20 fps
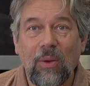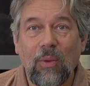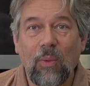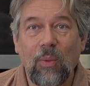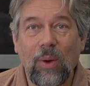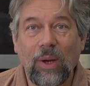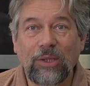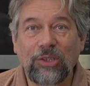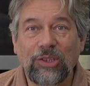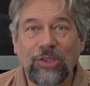
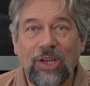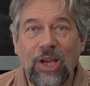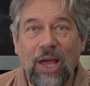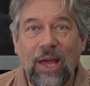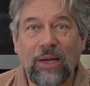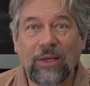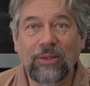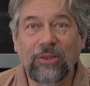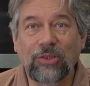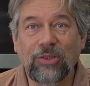what
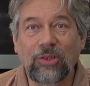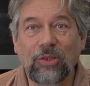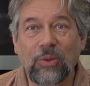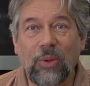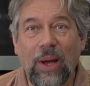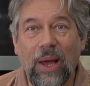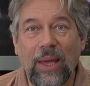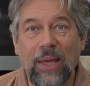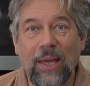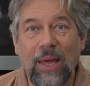channels
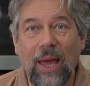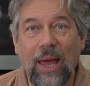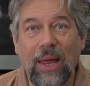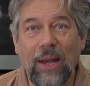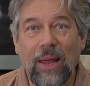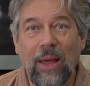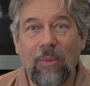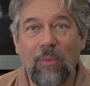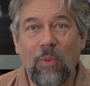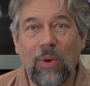do I
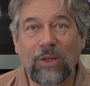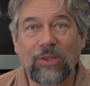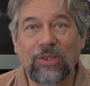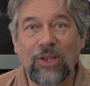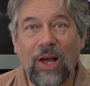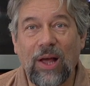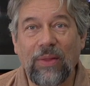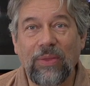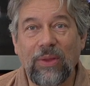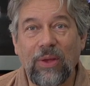get and what's
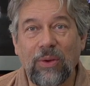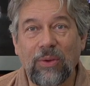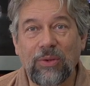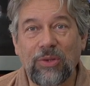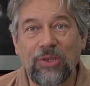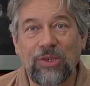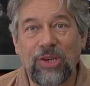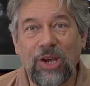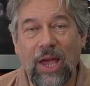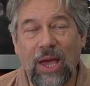on
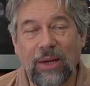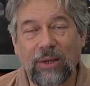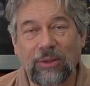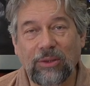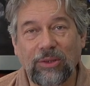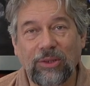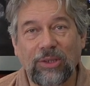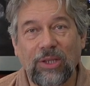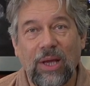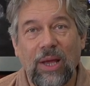those
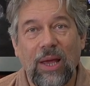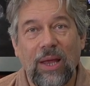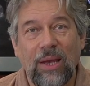channels.